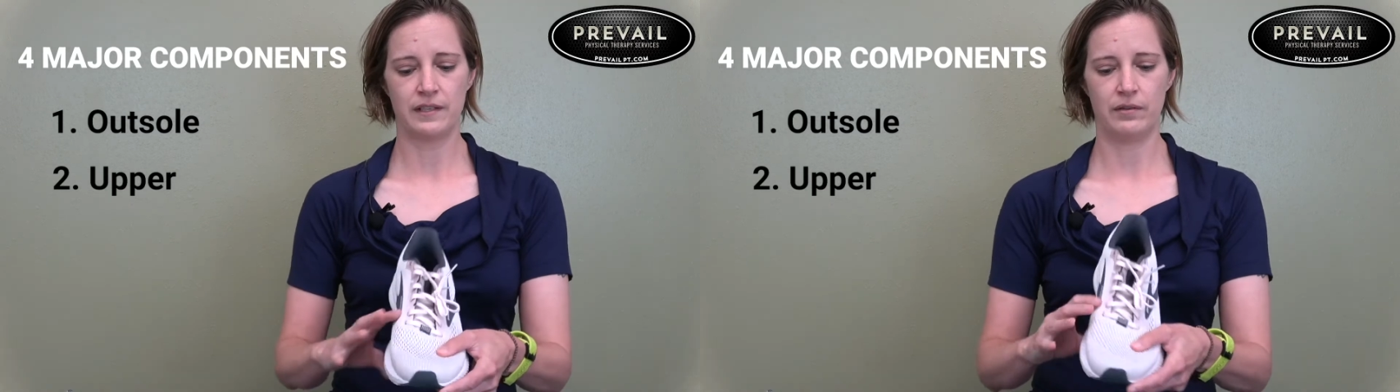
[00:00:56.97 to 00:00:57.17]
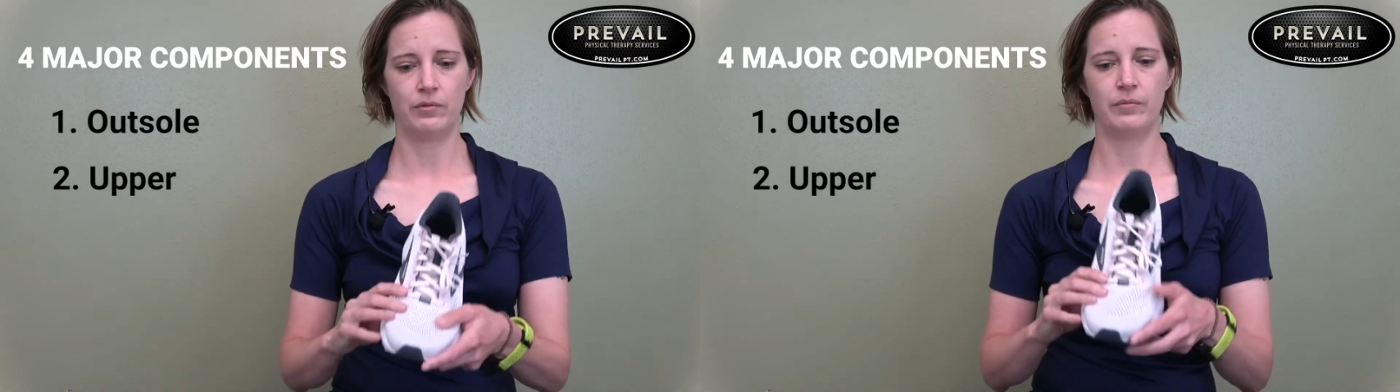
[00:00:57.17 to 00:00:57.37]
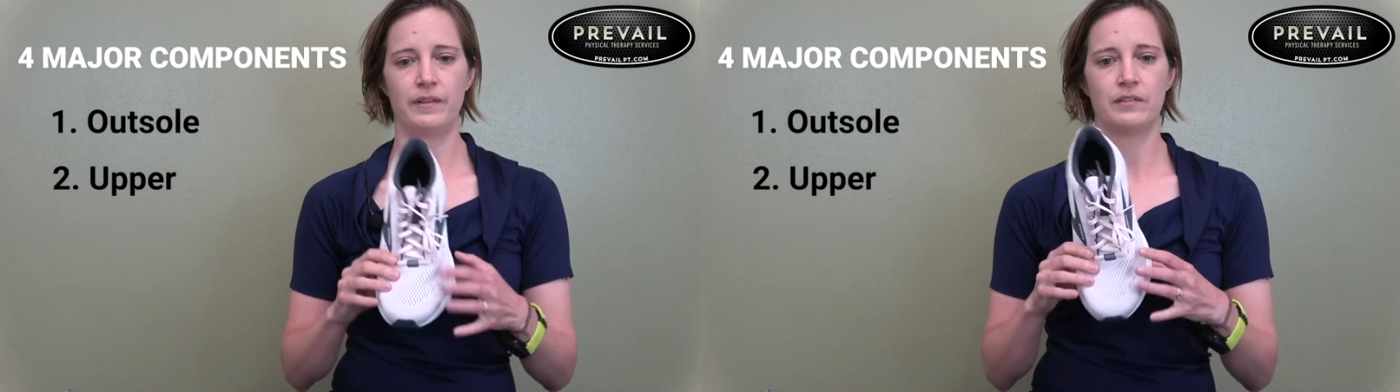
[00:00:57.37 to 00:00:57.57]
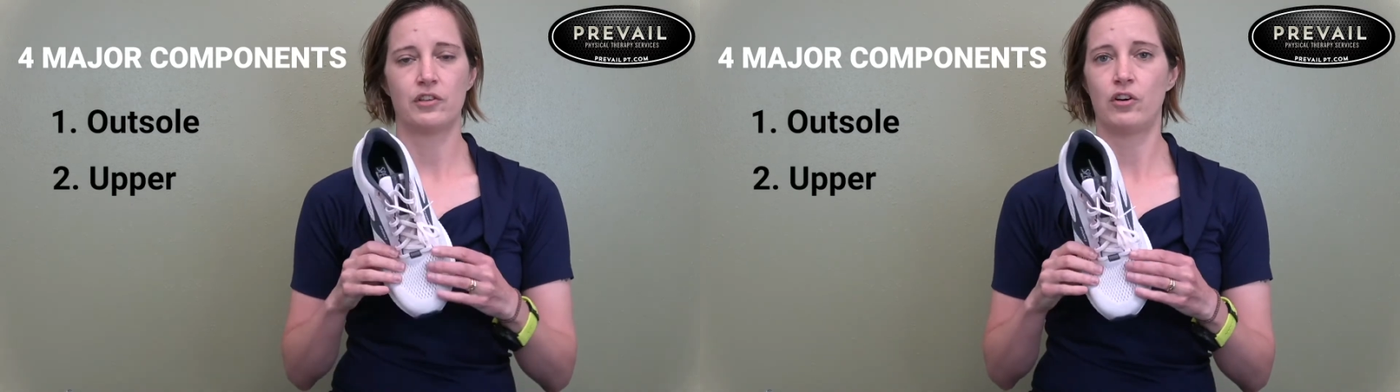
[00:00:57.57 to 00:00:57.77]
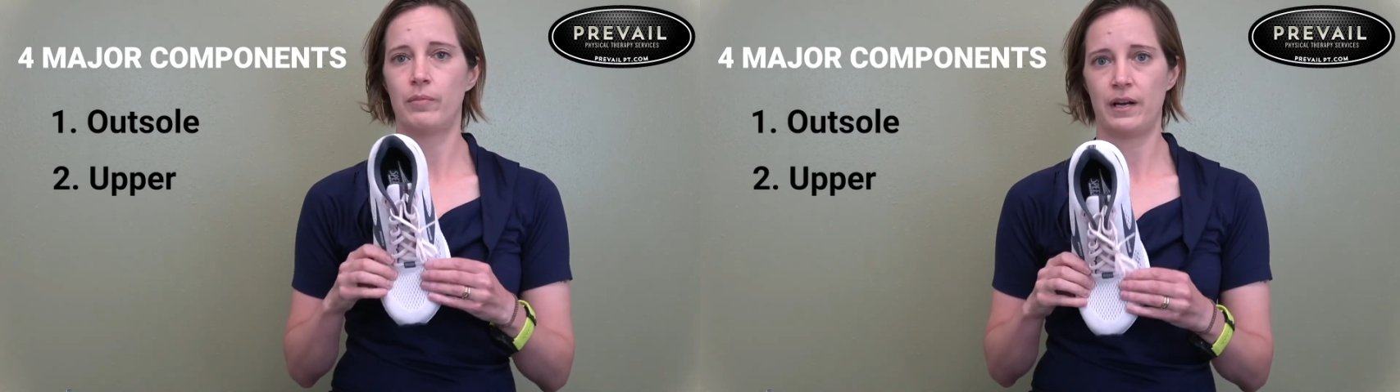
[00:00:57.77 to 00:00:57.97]
and room in the
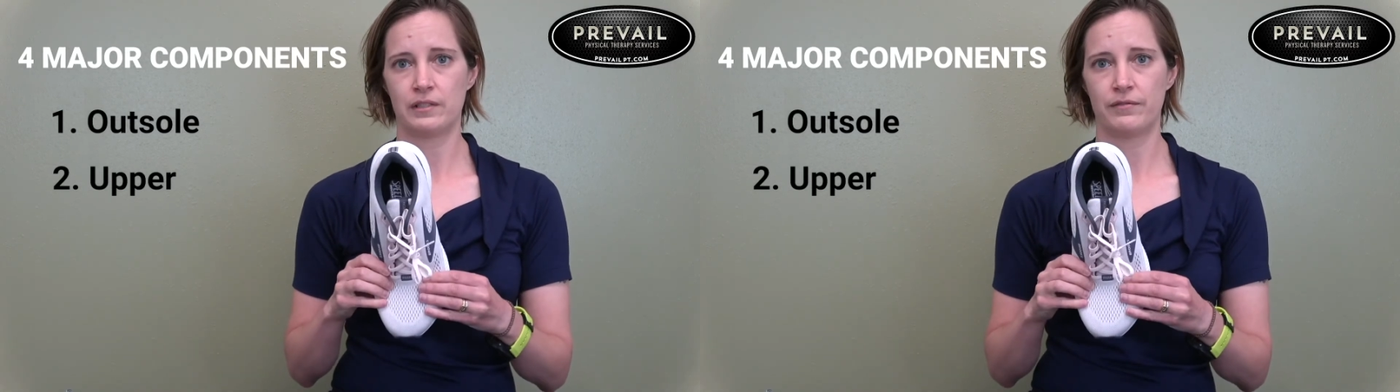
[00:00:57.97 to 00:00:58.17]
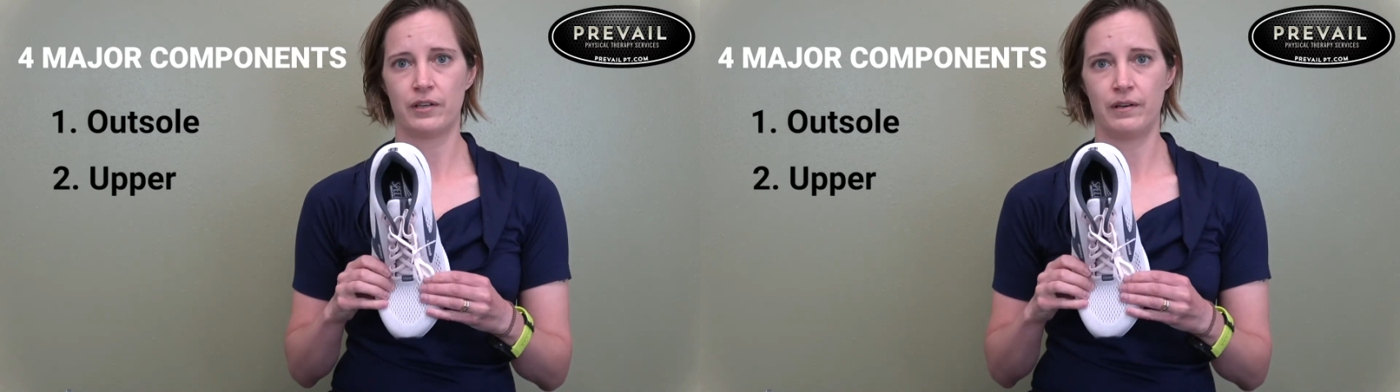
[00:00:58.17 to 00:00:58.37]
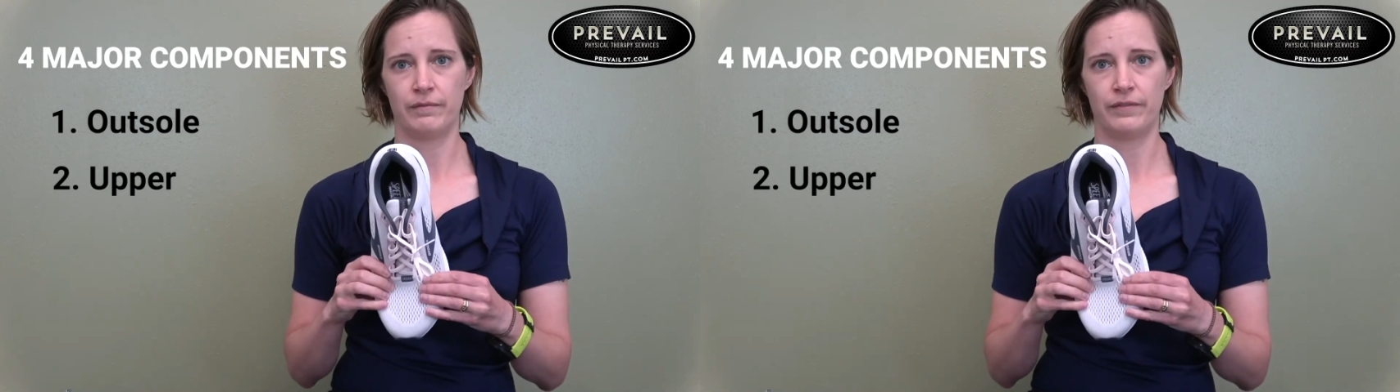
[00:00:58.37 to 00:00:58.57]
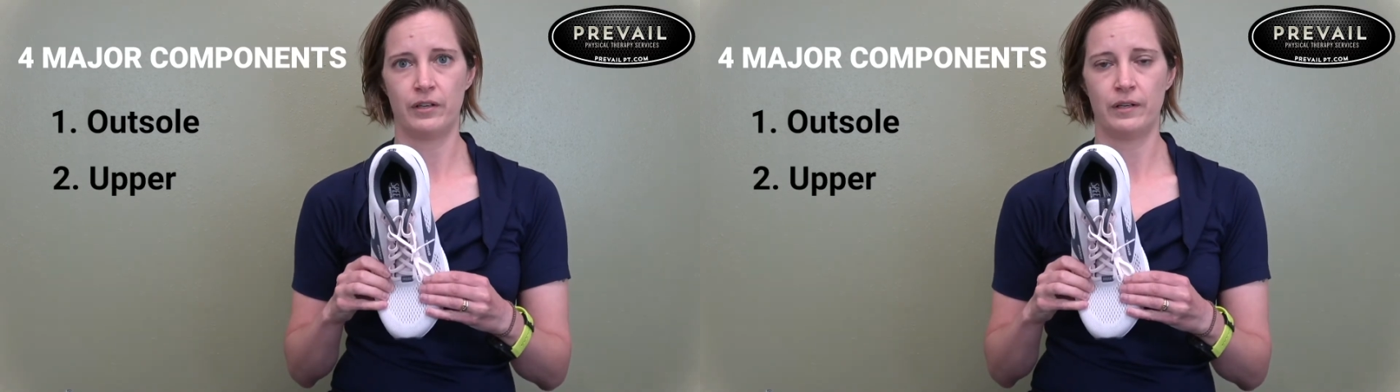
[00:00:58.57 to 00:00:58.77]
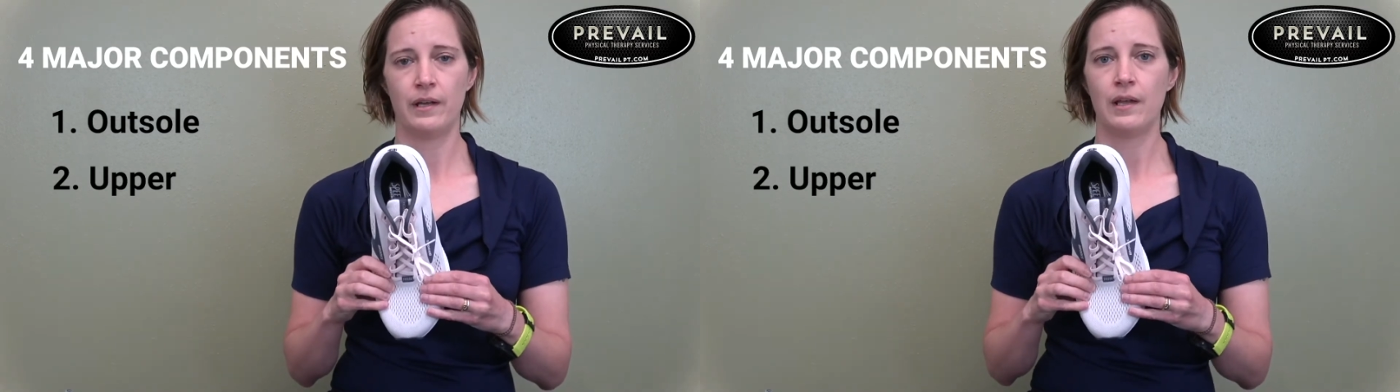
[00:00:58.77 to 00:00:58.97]
toe box for comfort.